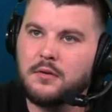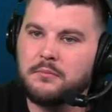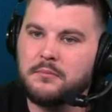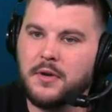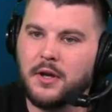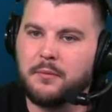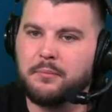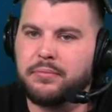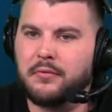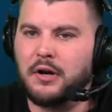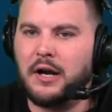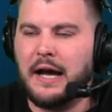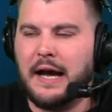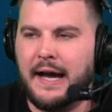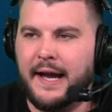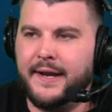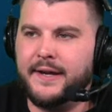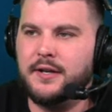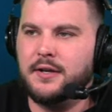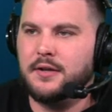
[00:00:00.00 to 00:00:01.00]

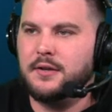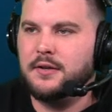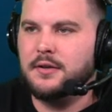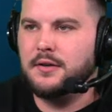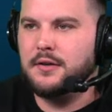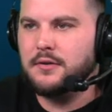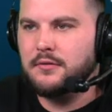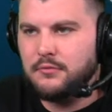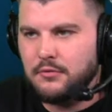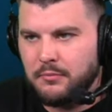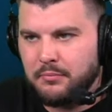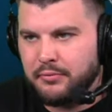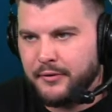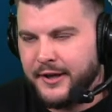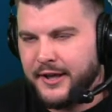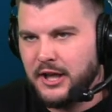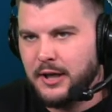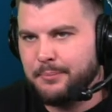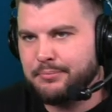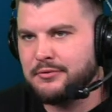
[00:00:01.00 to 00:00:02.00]
McBride,
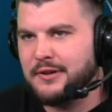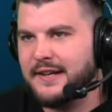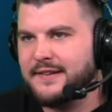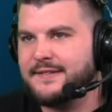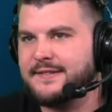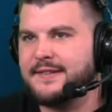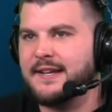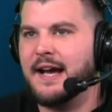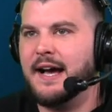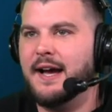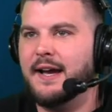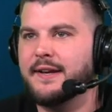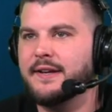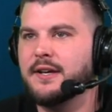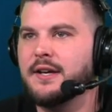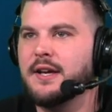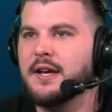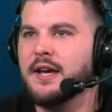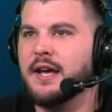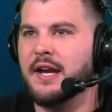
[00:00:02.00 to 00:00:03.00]
bring it up right side.
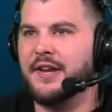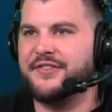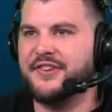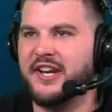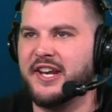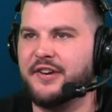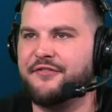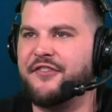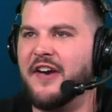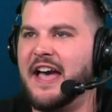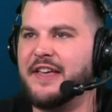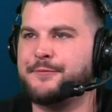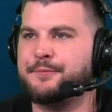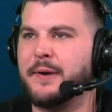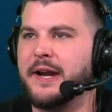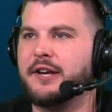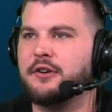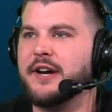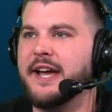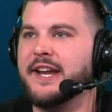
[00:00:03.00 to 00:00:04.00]
And he's going to get a fast
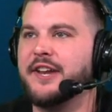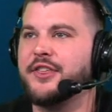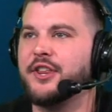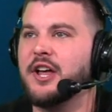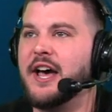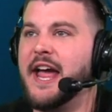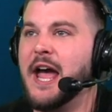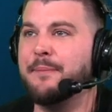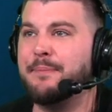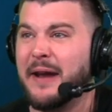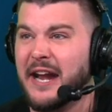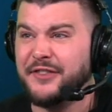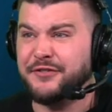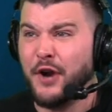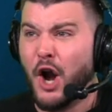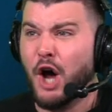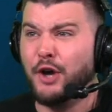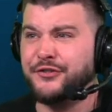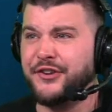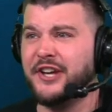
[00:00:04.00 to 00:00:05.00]
break lane to the layup, and he
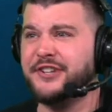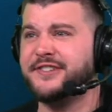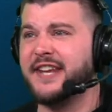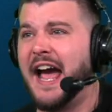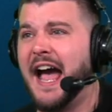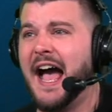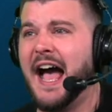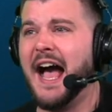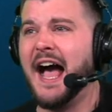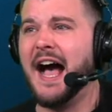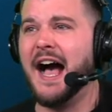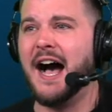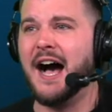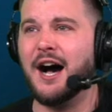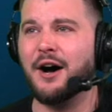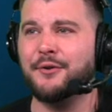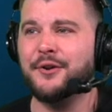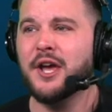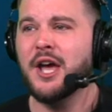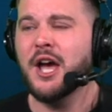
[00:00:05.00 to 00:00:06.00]
throws it
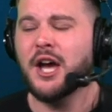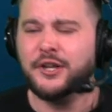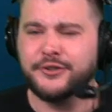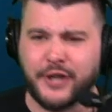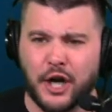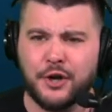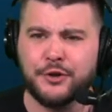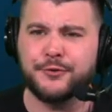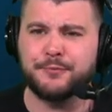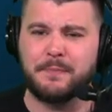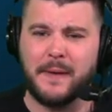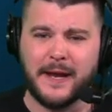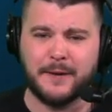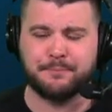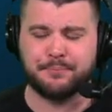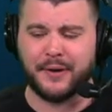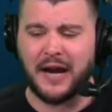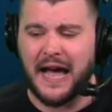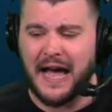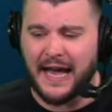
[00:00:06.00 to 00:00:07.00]
down! Deuce
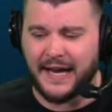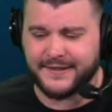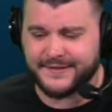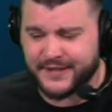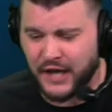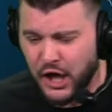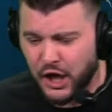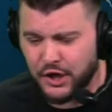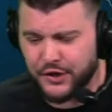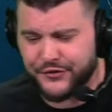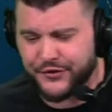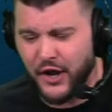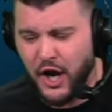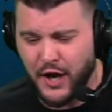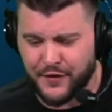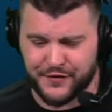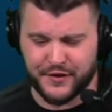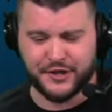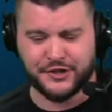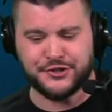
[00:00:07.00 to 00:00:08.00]
McBride turns
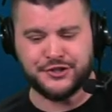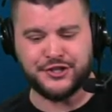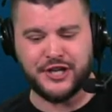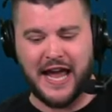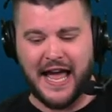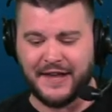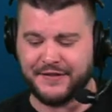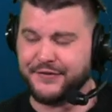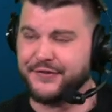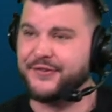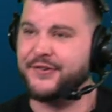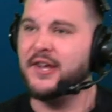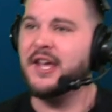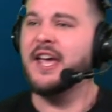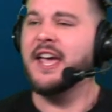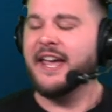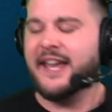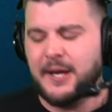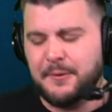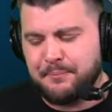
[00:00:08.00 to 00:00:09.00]
on the Jets.
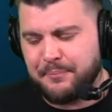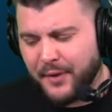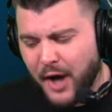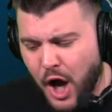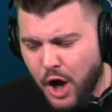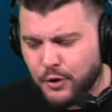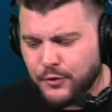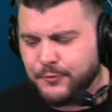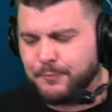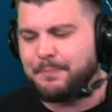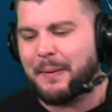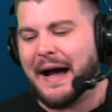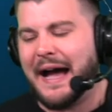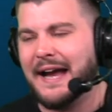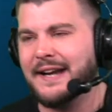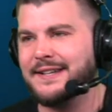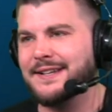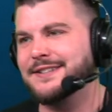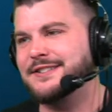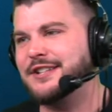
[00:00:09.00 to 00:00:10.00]
He blows
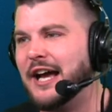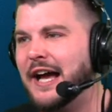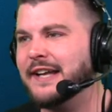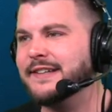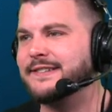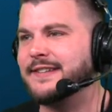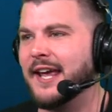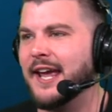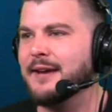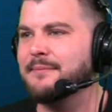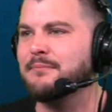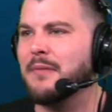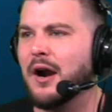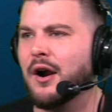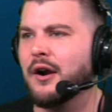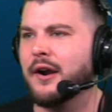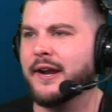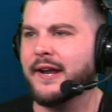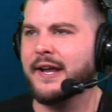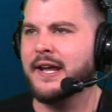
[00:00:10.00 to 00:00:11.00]
by Dejounte
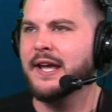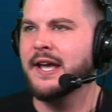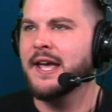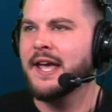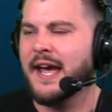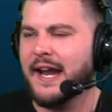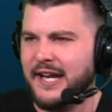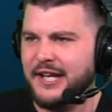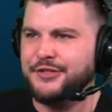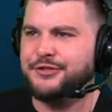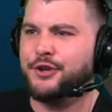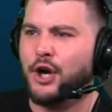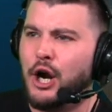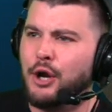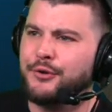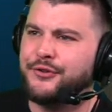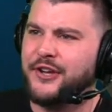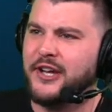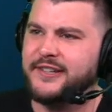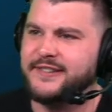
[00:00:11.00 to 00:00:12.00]
Murray, and he
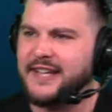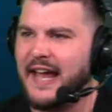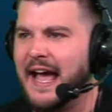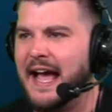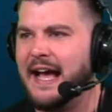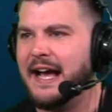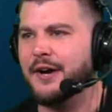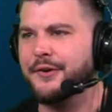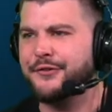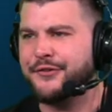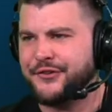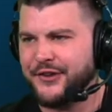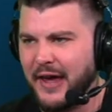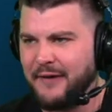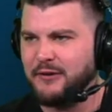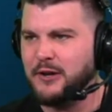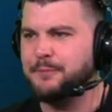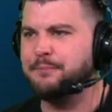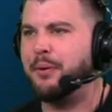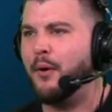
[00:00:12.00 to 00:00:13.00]
throws it down.
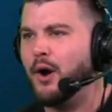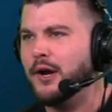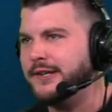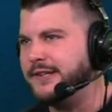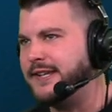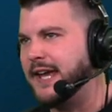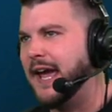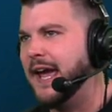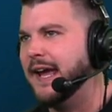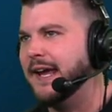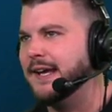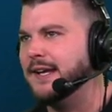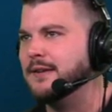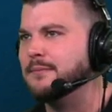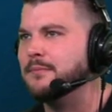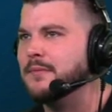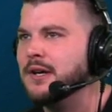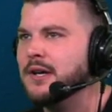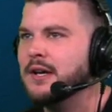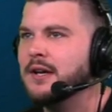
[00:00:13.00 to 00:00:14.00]
Seven-point
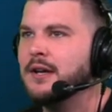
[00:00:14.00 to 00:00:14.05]
game.